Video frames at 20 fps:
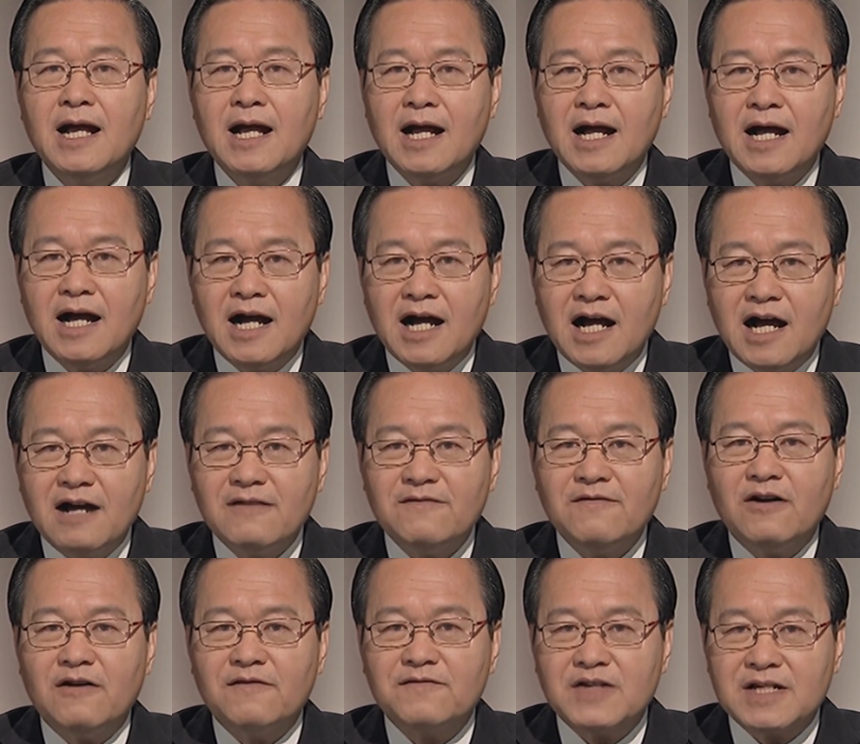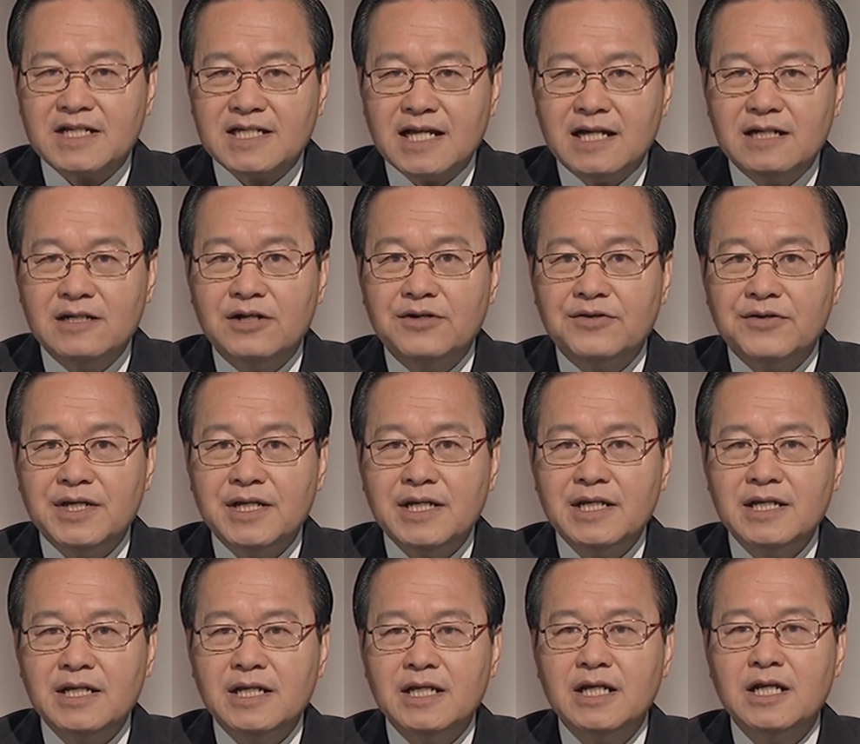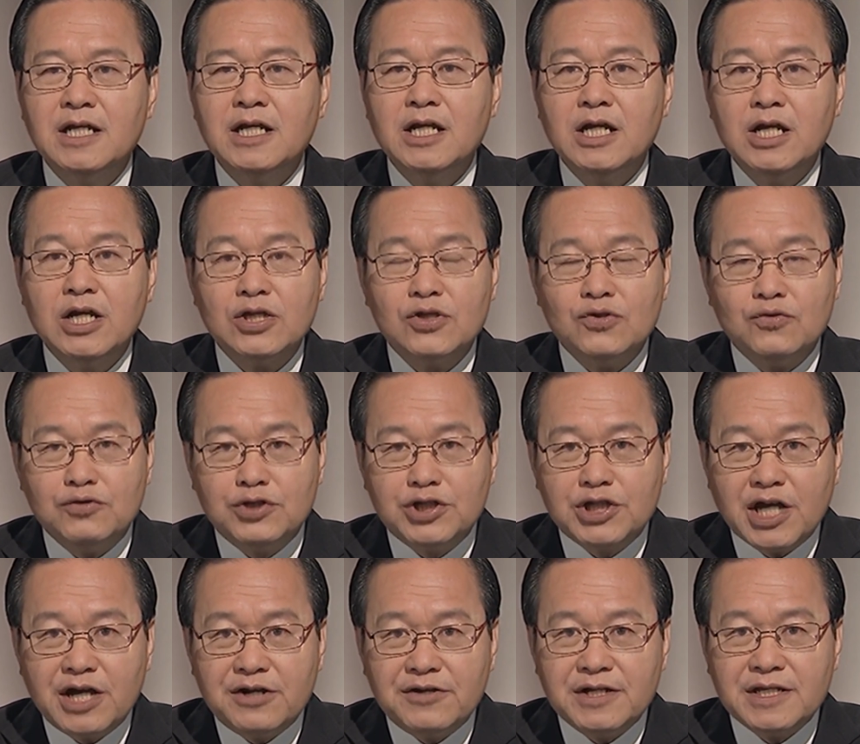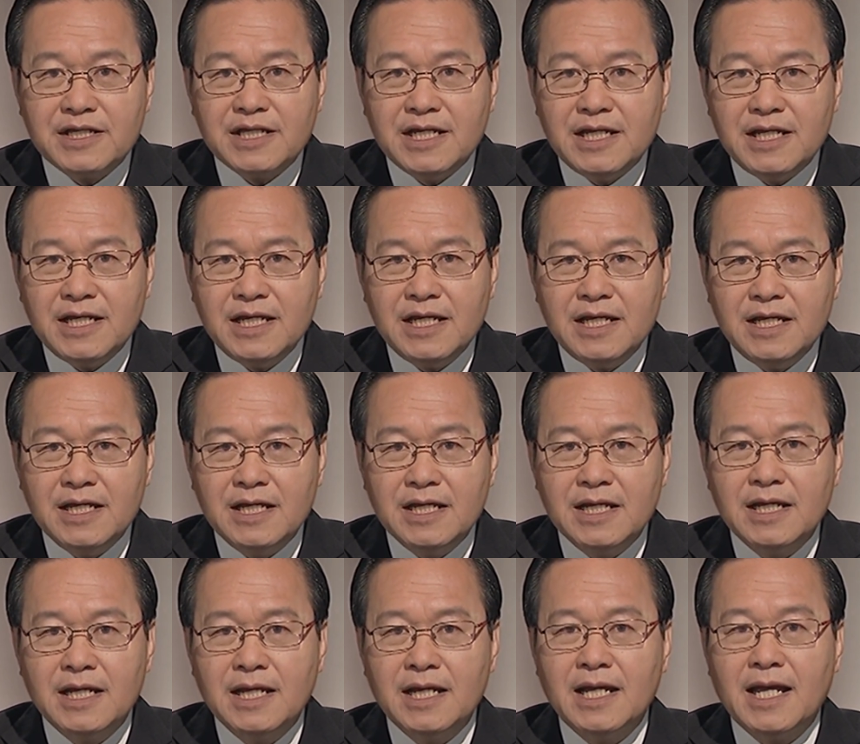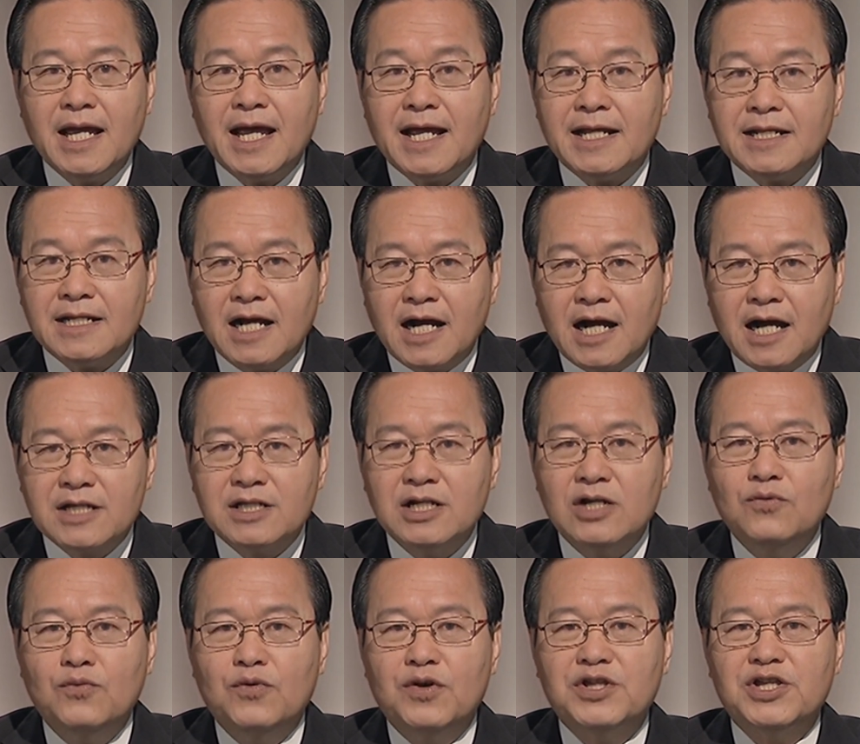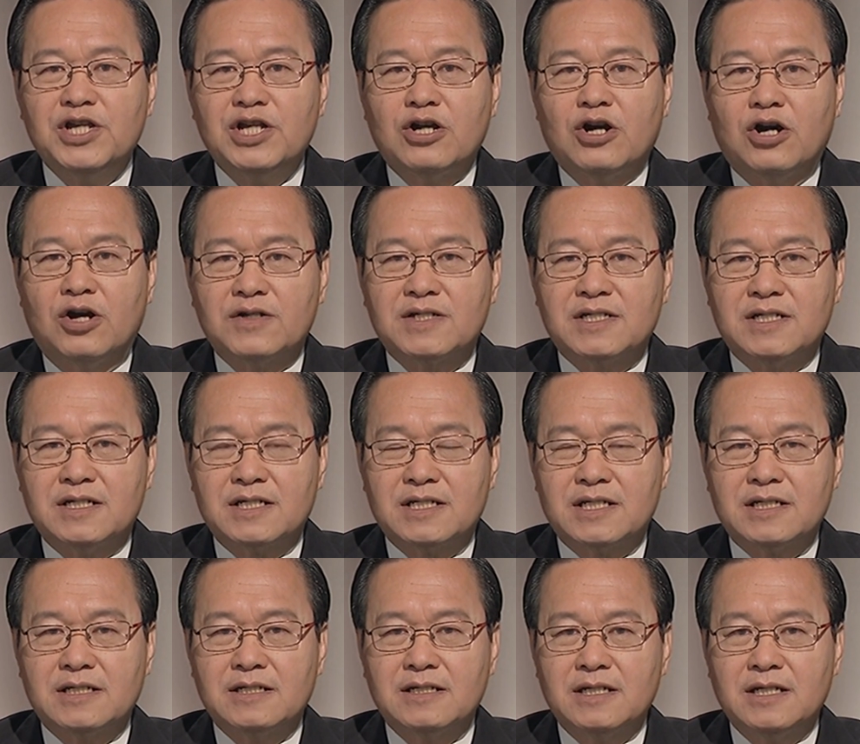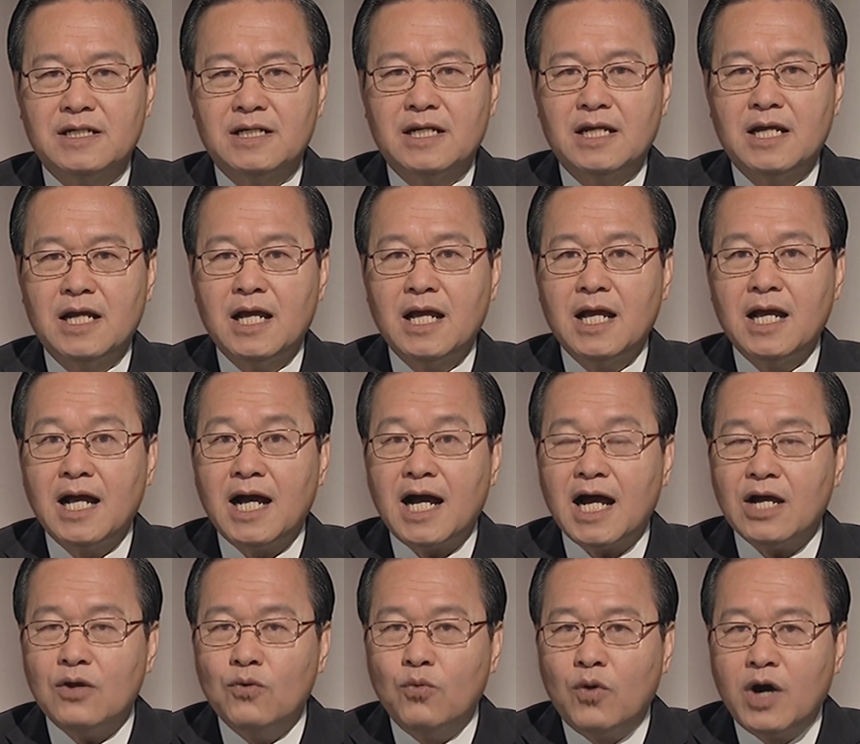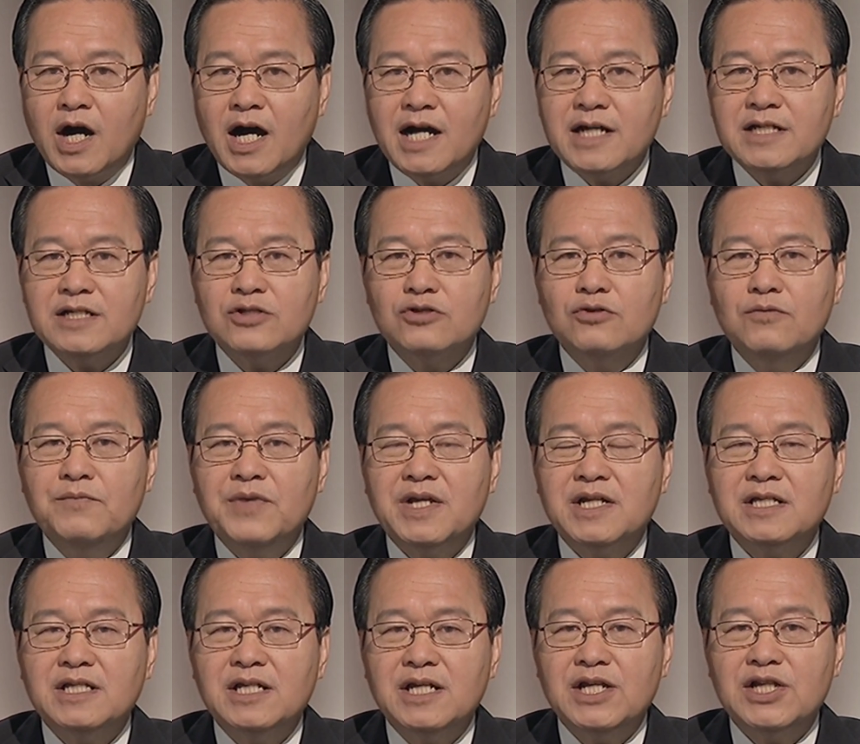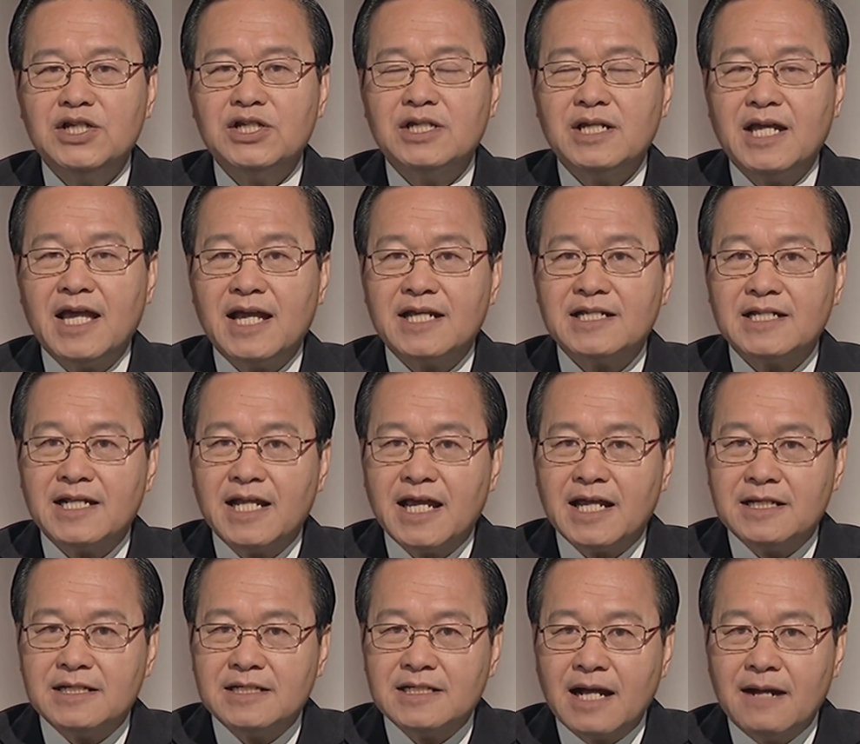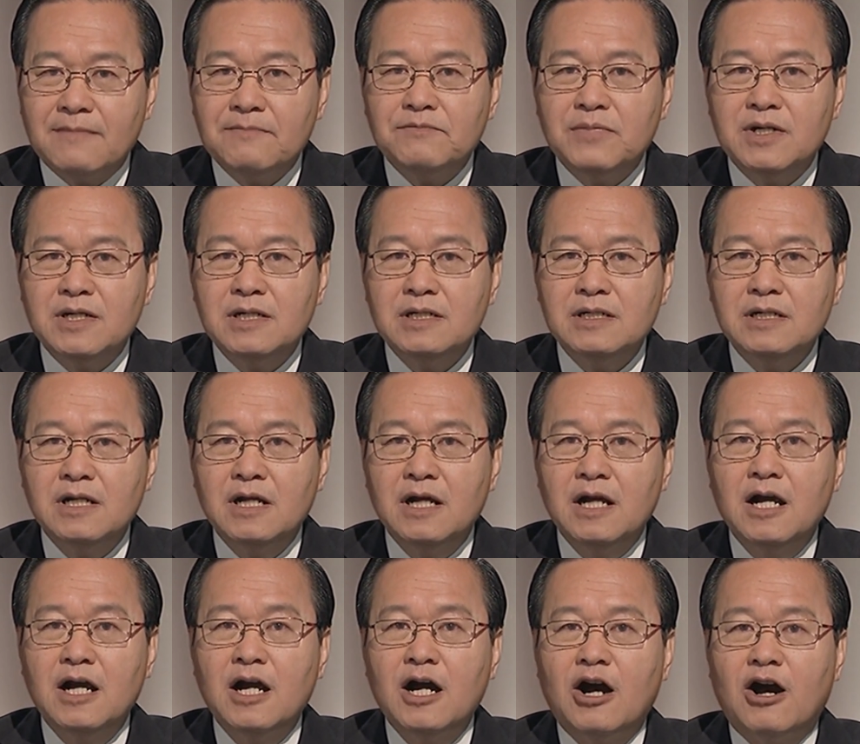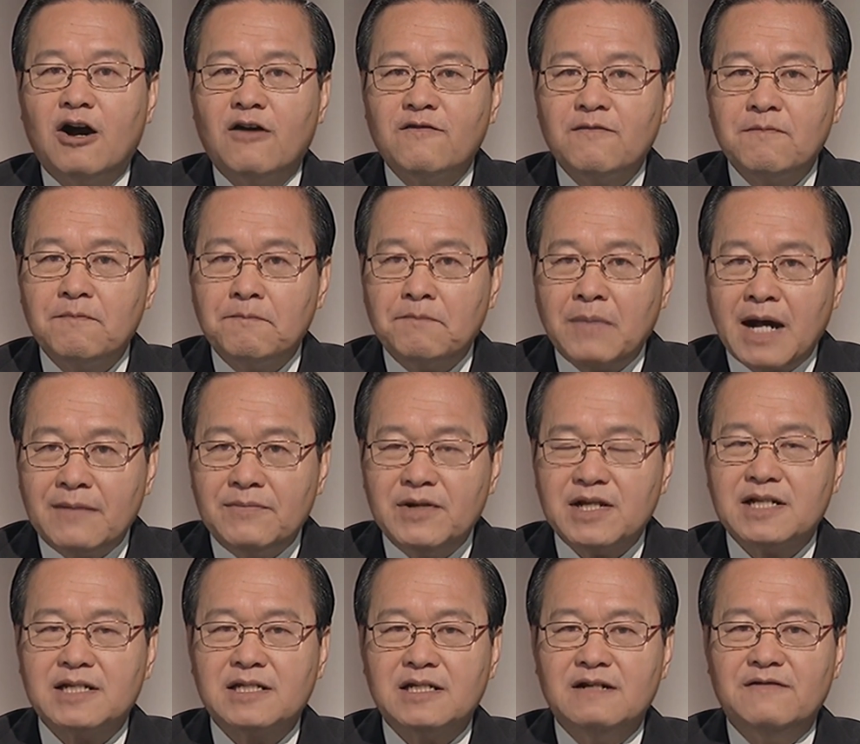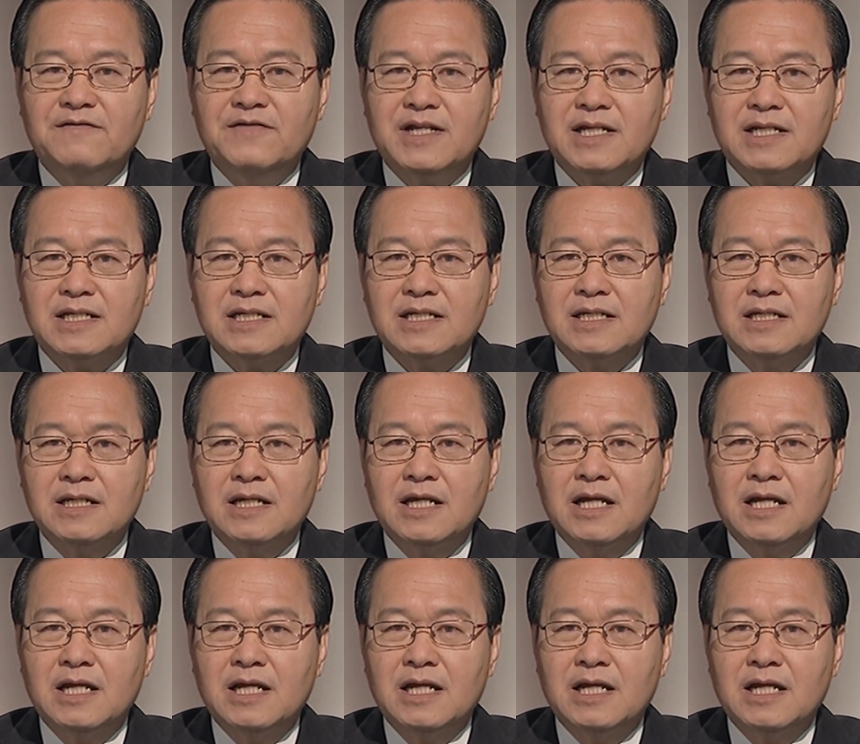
half of the salary to charity and other worthy causes. I want to make this as an example of public service,